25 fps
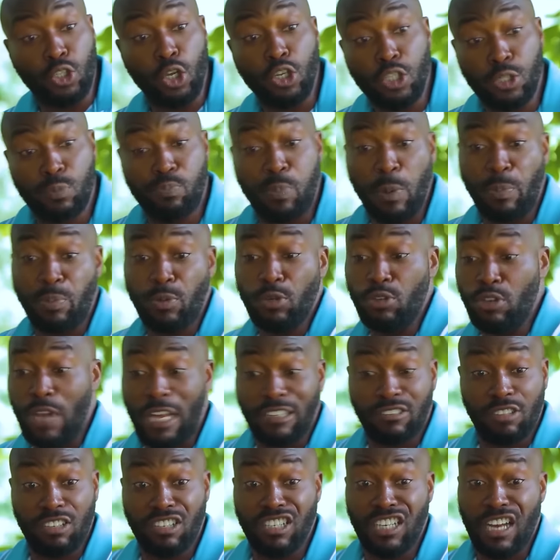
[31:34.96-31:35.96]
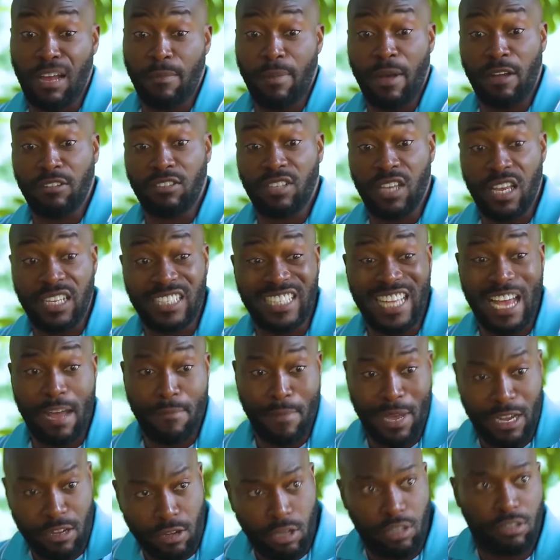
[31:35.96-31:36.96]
Those people you are talking about, they are my